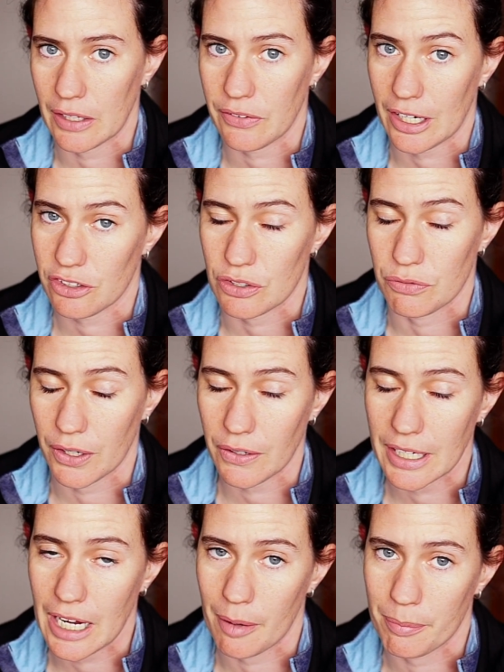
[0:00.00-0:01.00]
It's actually very
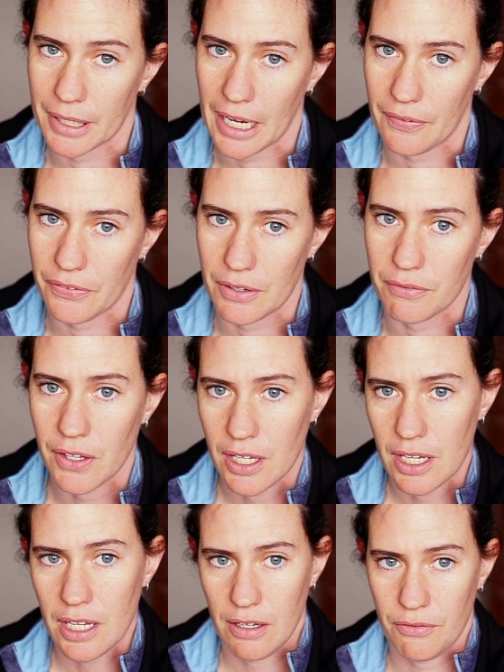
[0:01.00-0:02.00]
comprehensive
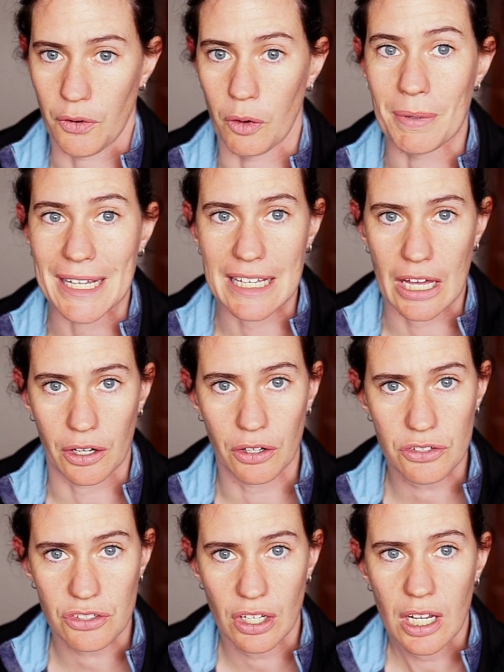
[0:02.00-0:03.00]
for
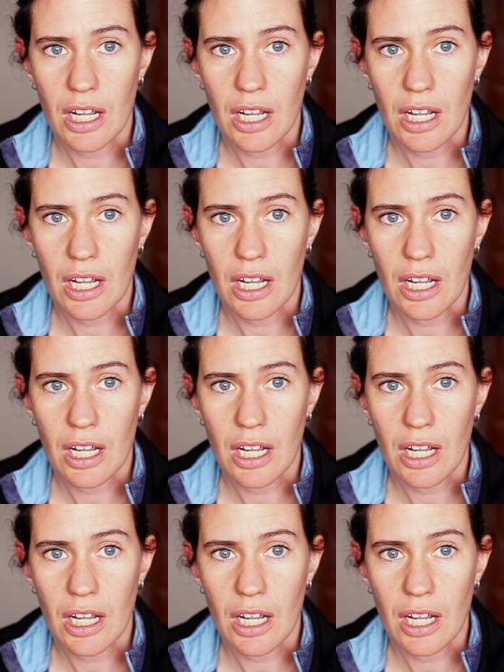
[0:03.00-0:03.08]
beginners.